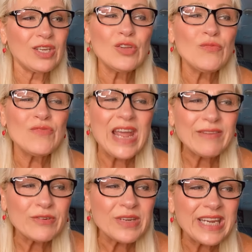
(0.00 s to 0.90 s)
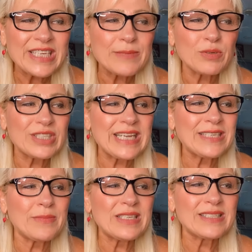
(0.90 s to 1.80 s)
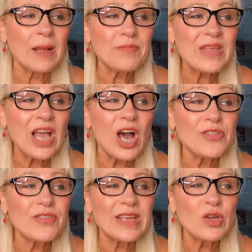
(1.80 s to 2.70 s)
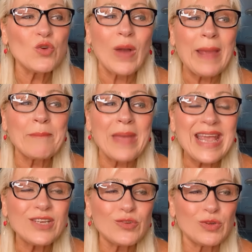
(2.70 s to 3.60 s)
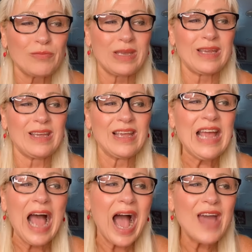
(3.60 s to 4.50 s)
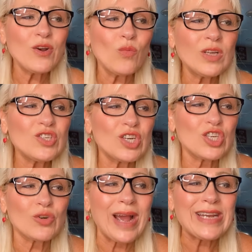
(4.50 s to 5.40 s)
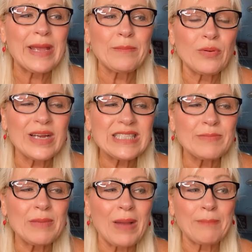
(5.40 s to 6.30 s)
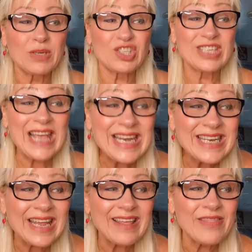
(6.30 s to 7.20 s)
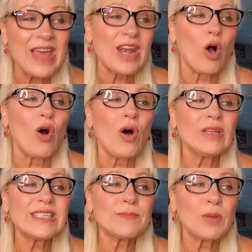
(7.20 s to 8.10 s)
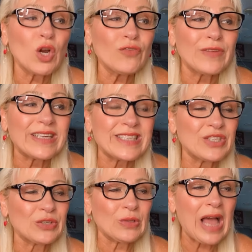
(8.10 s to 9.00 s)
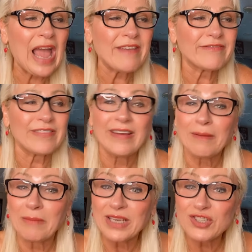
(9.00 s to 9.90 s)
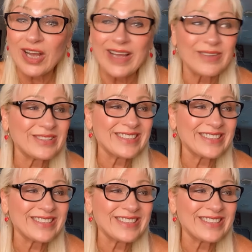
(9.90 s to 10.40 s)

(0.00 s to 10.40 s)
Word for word: You never need to pretend to be something other than who I made you to be. I don't want you to try to impress me by pretending that all is perfect in your life, my child.